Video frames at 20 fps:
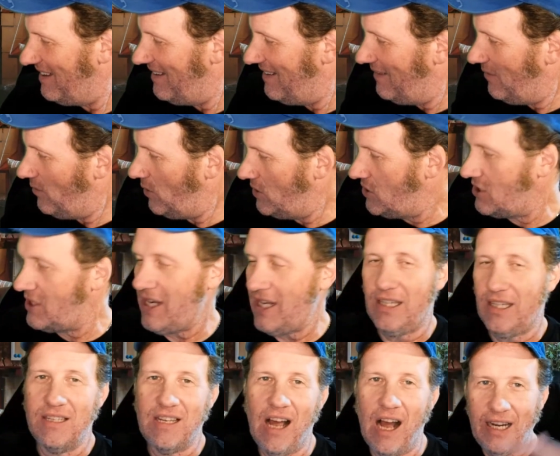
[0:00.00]
Or did you take the
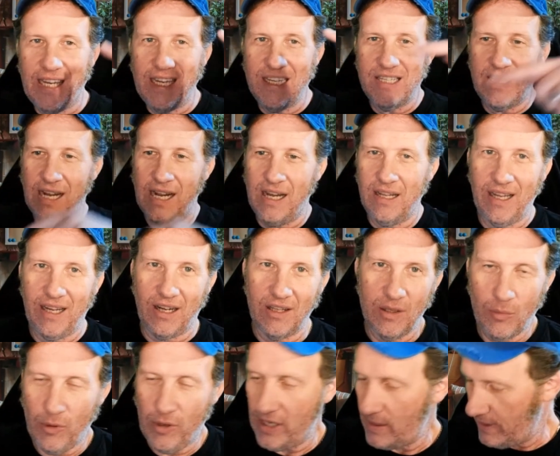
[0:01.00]
donkeys down like on the
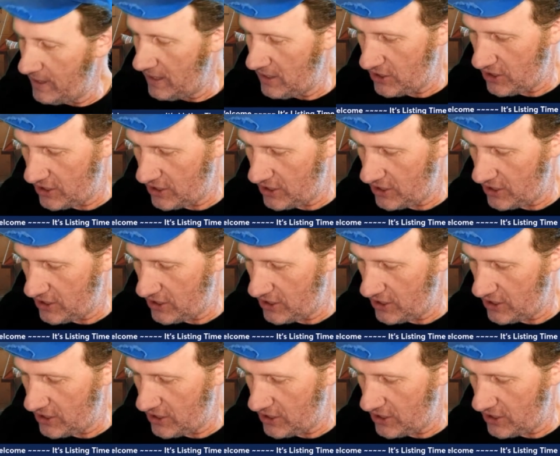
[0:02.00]
Brady Bunch?